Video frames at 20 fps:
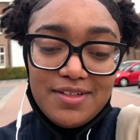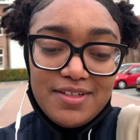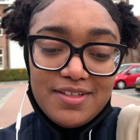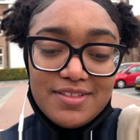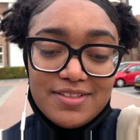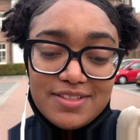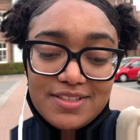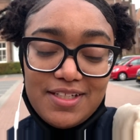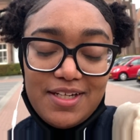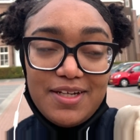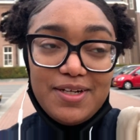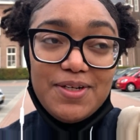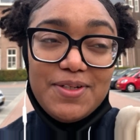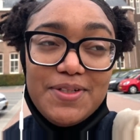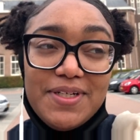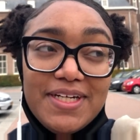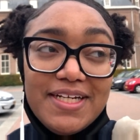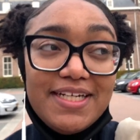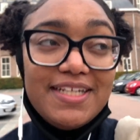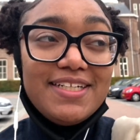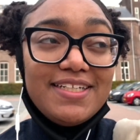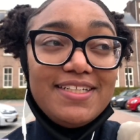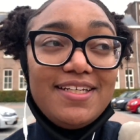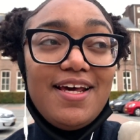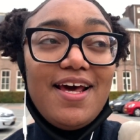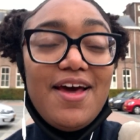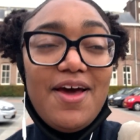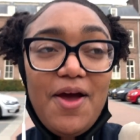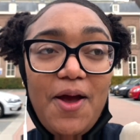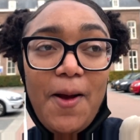So
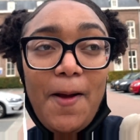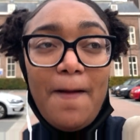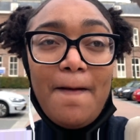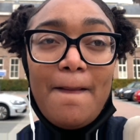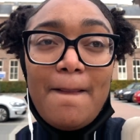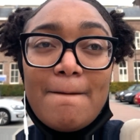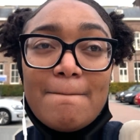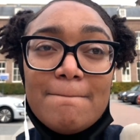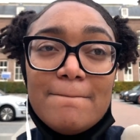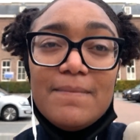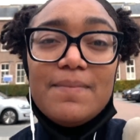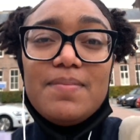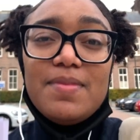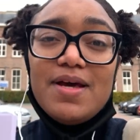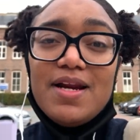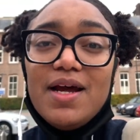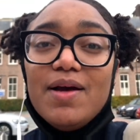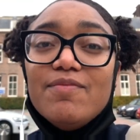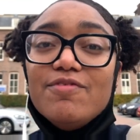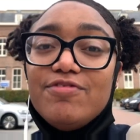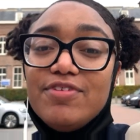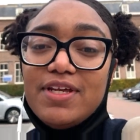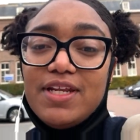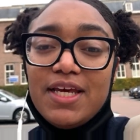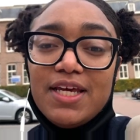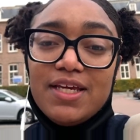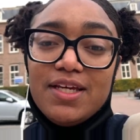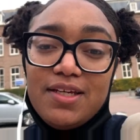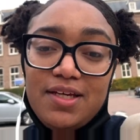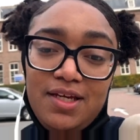yeah, but I'm
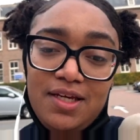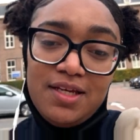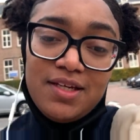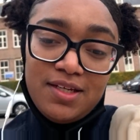feeling